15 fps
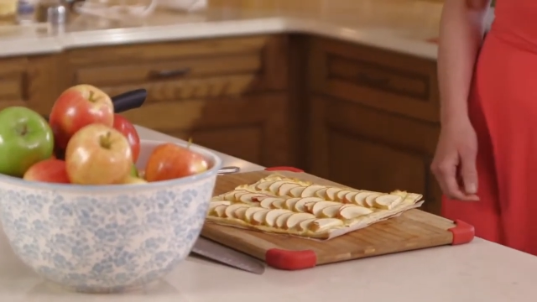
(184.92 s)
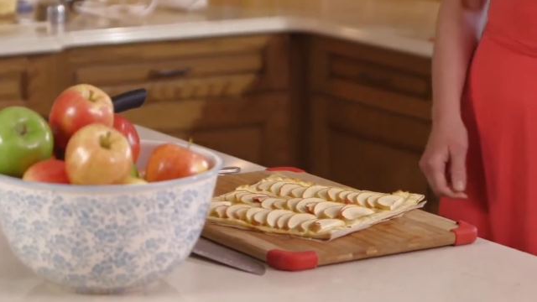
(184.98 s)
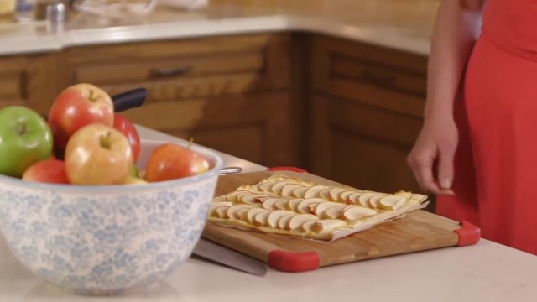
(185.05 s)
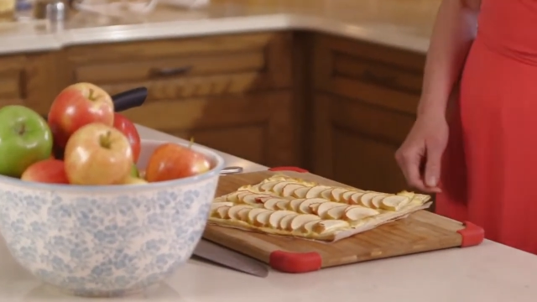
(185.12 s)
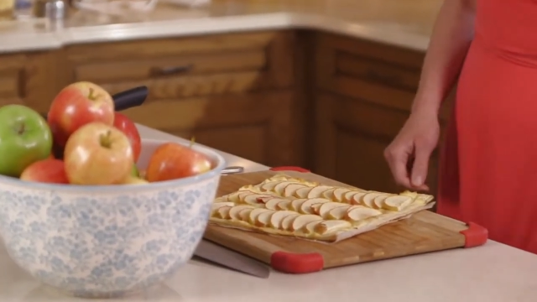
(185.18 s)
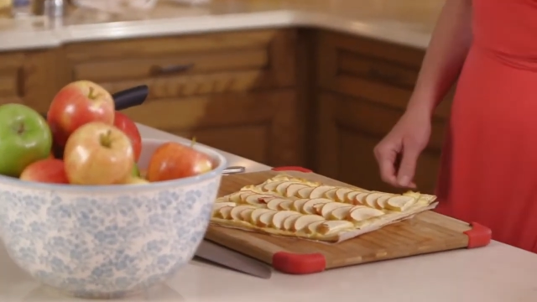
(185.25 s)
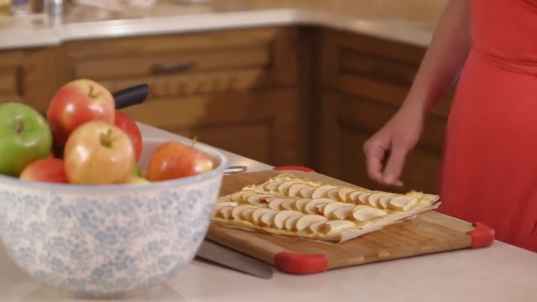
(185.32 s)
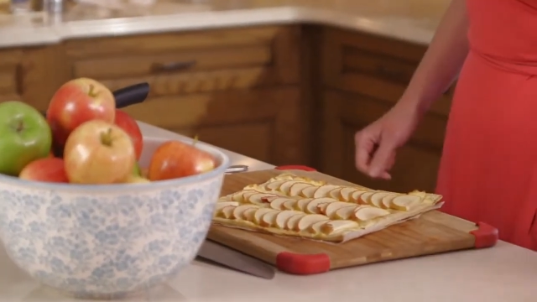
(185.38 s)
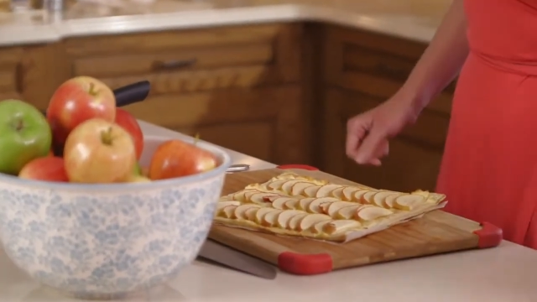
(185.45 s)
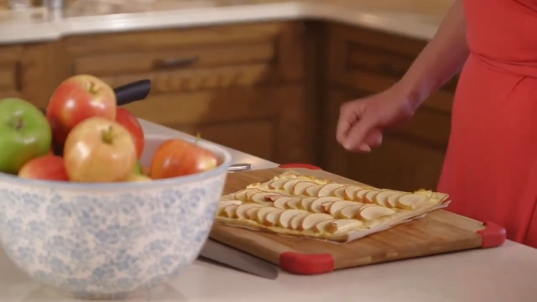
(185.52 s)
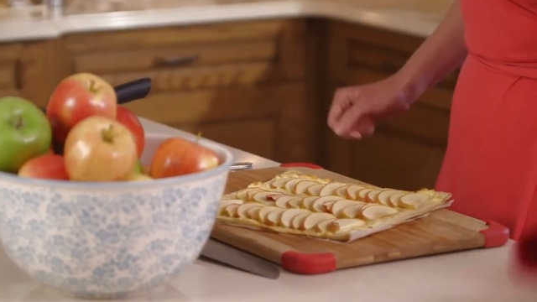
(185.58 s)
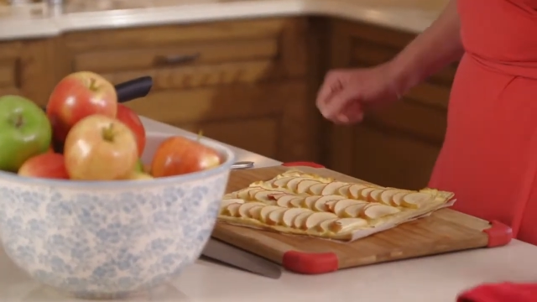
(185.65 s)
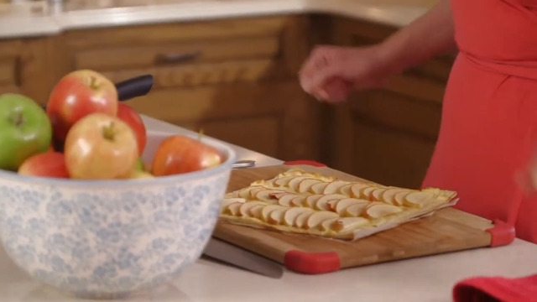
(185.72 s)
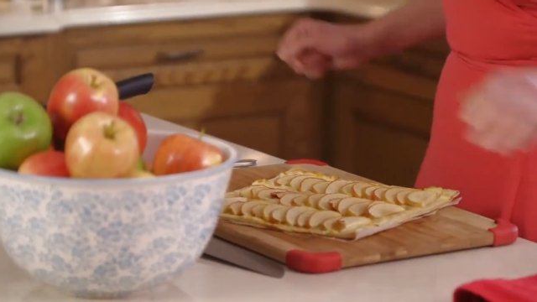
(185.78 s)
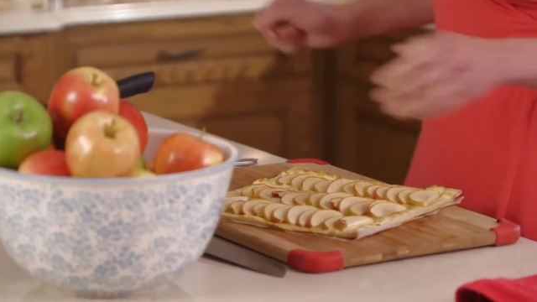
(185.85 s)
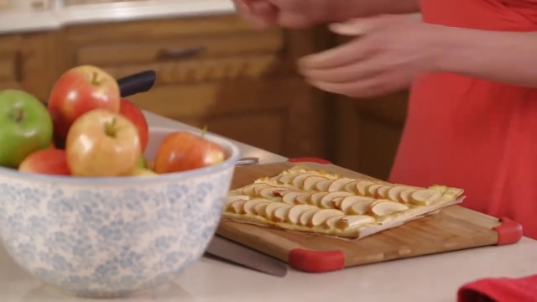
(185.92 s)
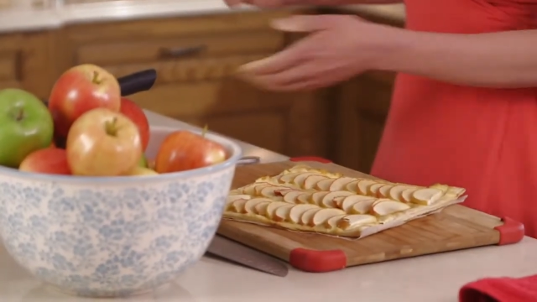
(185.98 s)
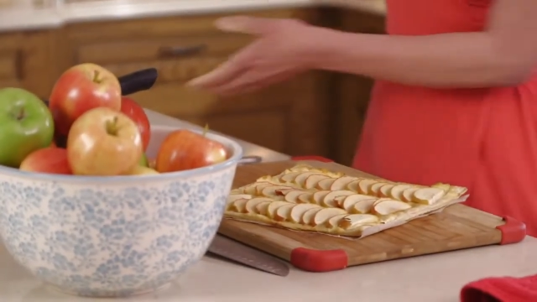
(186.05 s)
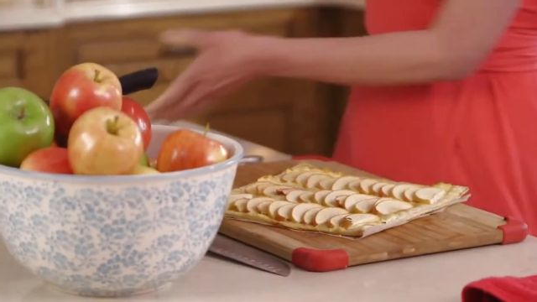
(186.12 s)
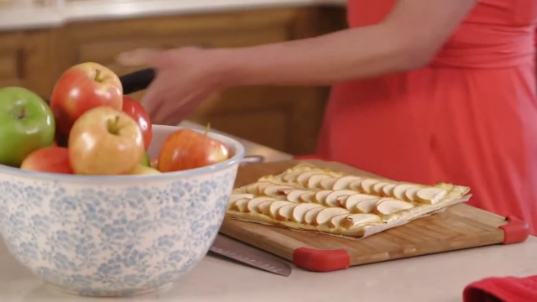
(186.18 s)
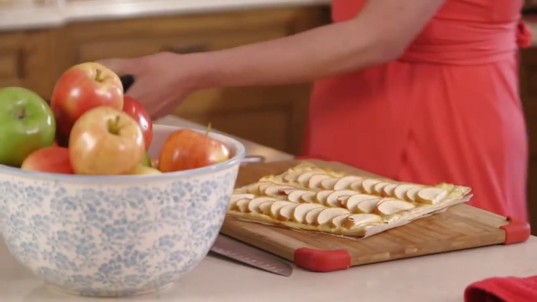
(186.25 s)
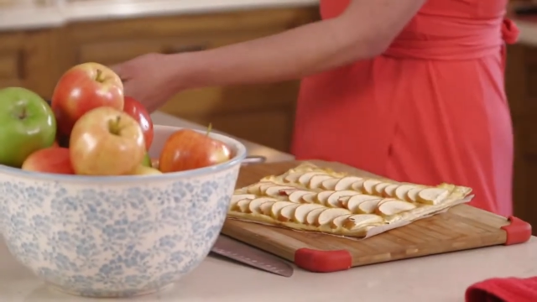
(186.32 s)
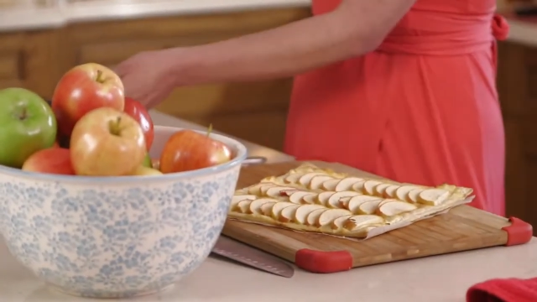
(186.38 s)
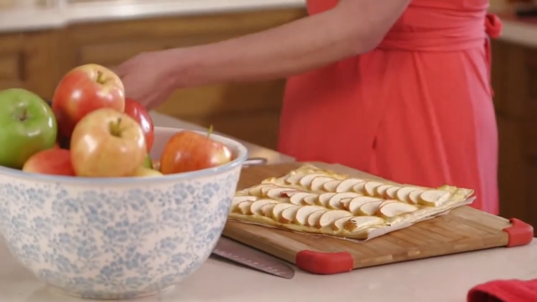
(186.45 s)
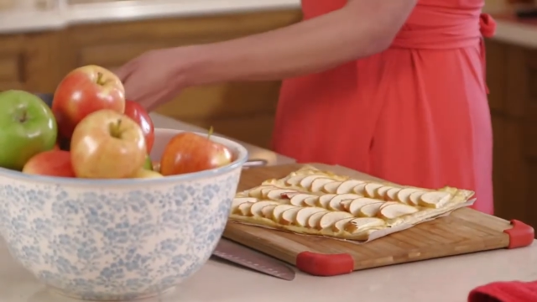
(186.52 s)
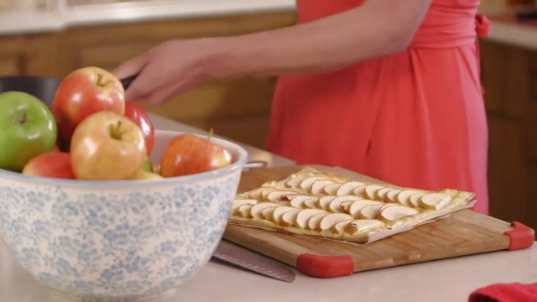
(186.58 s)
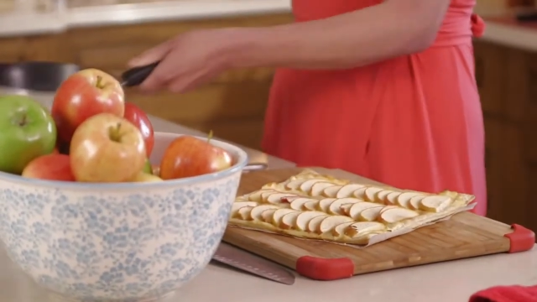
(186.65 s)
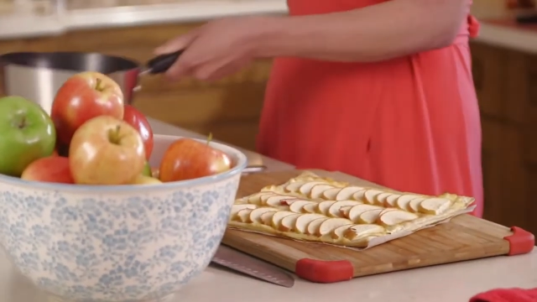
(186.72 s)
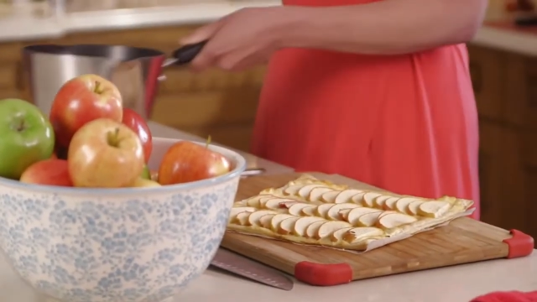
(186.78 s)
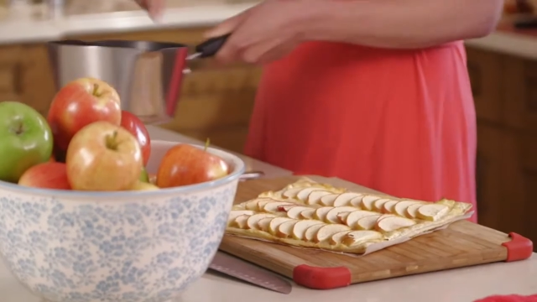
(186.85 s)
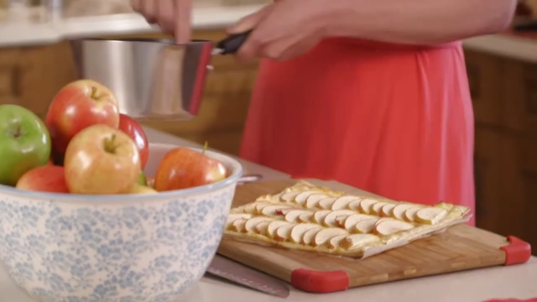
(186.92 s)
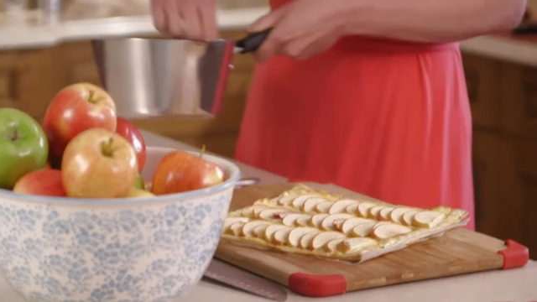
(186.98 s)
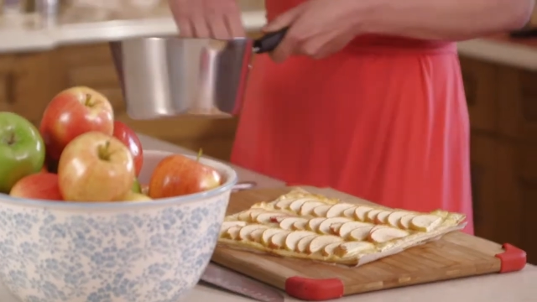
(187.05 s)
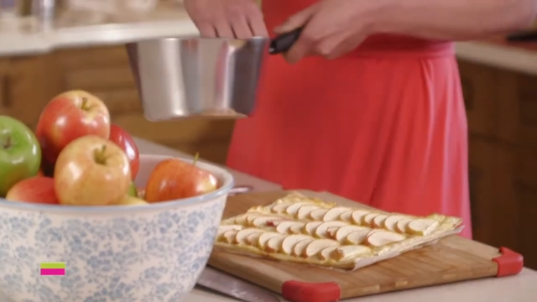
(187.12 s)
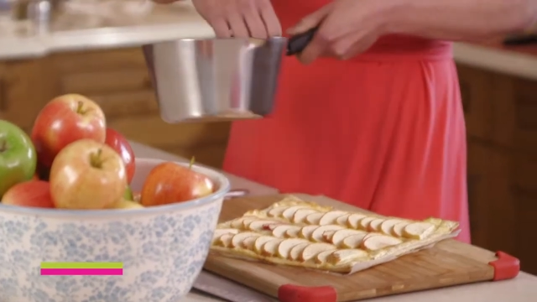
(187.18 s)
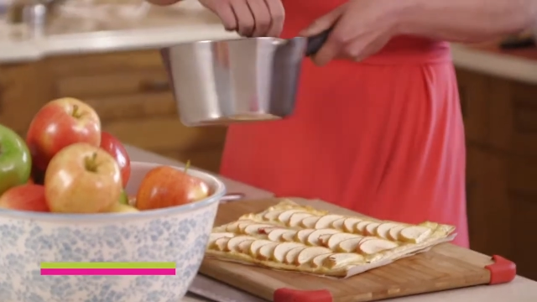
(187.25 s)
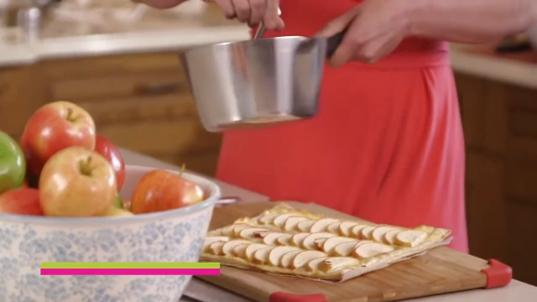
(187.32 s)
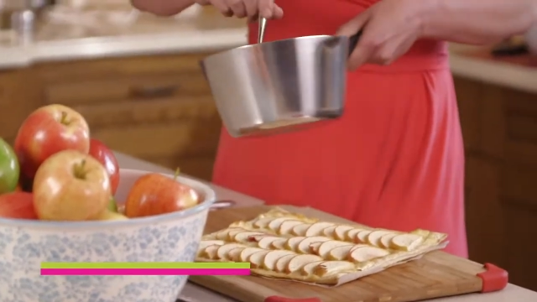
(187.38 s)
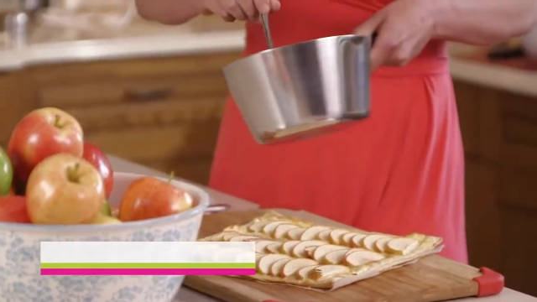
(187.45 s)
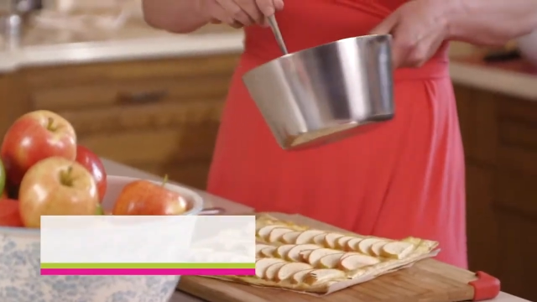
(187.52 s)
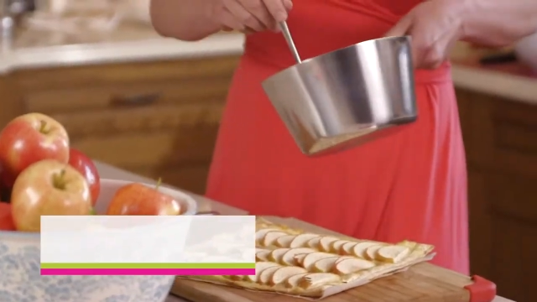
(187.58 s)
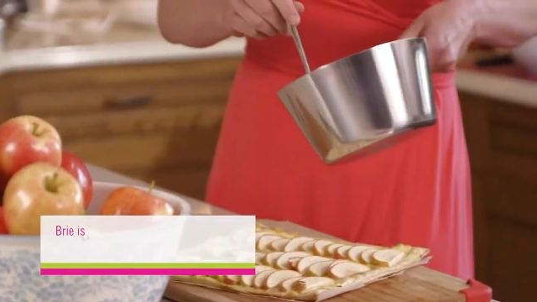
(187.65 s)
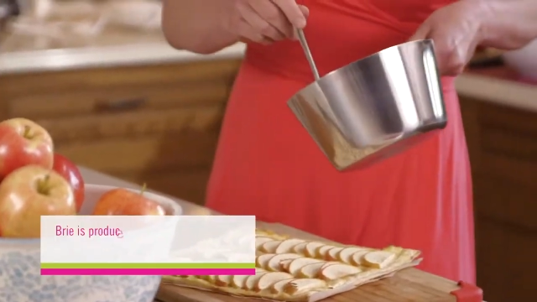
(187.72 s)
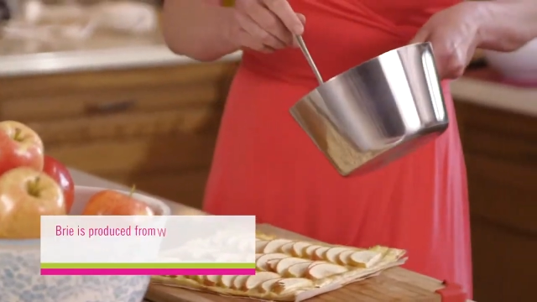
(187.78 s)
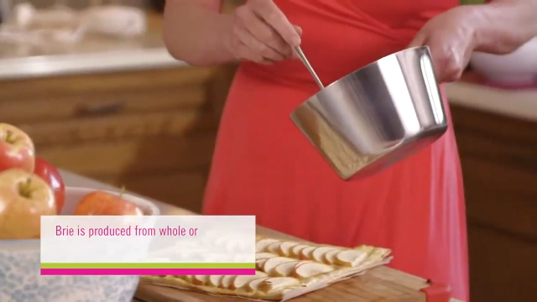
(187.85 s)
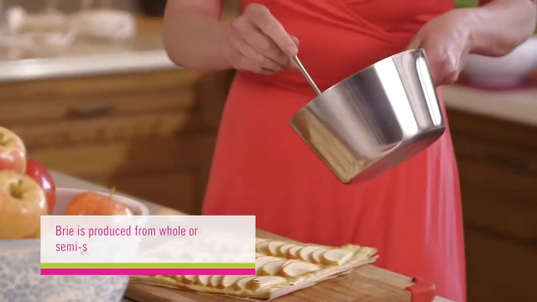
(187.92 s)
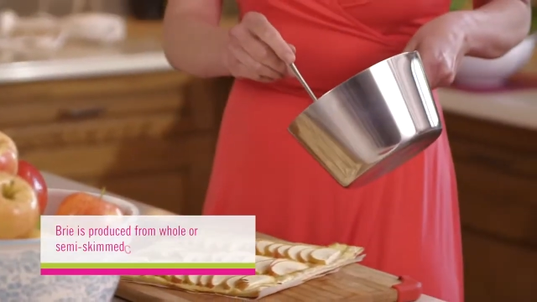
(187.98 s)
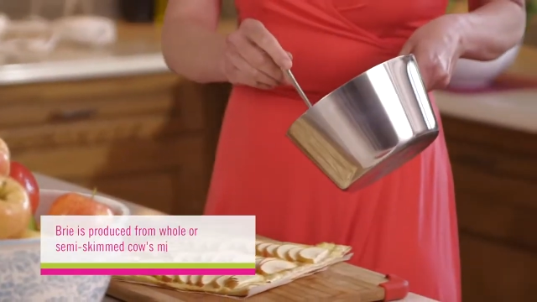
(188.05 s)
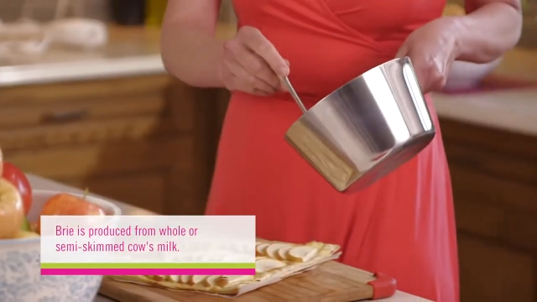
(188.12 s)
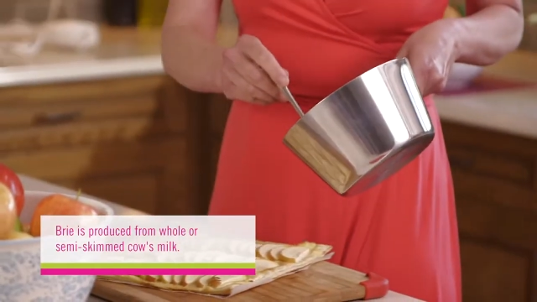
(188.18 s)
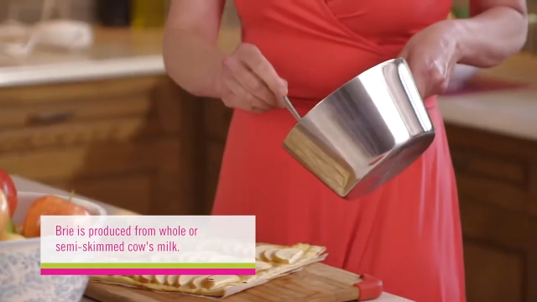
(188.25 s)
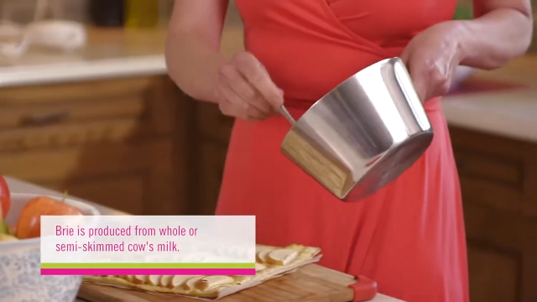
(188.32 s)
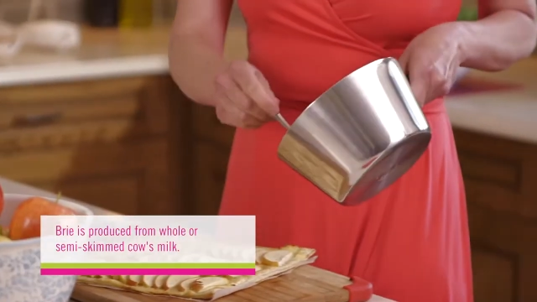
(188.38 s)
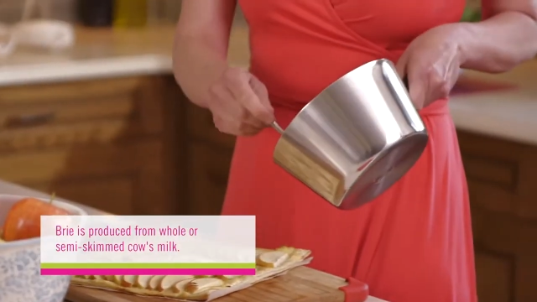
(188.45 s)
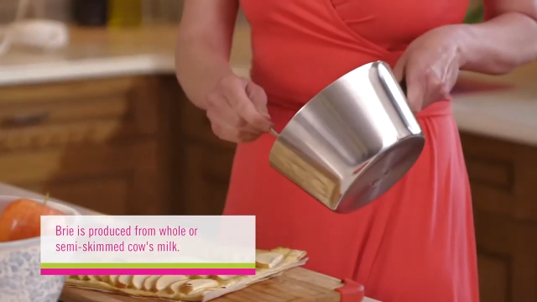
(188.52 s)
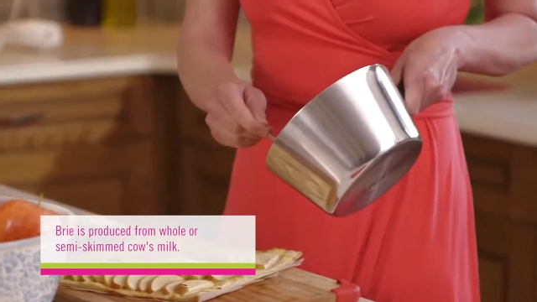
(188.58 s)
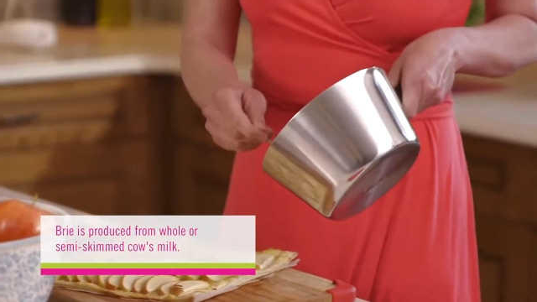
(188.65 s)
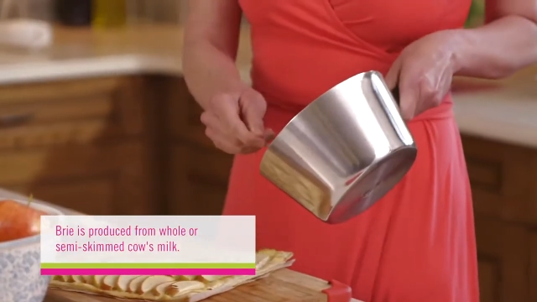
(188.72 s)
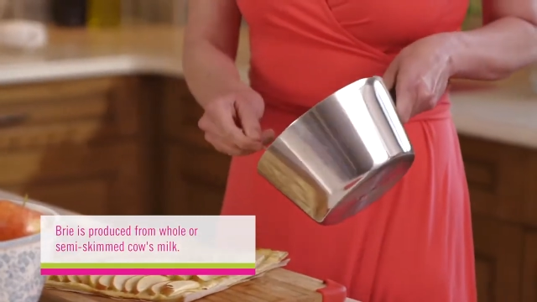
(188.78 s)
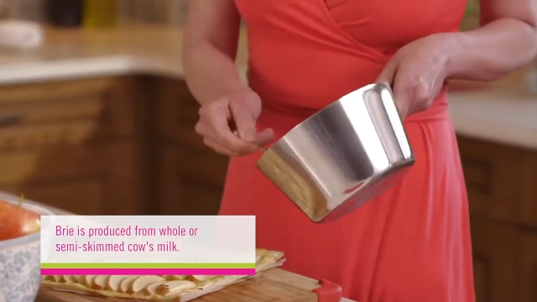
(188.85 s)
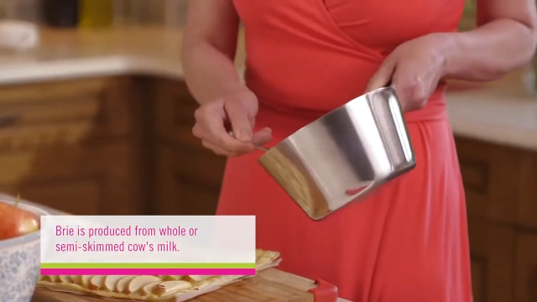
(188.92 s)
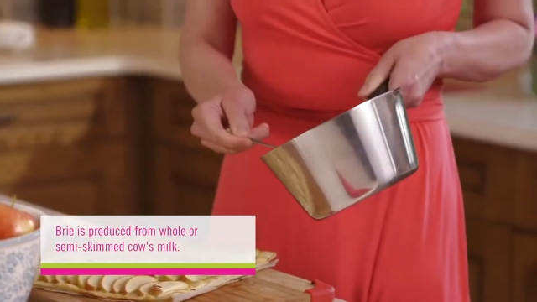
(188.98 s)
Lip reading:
No face is visible, so there are no lips to read.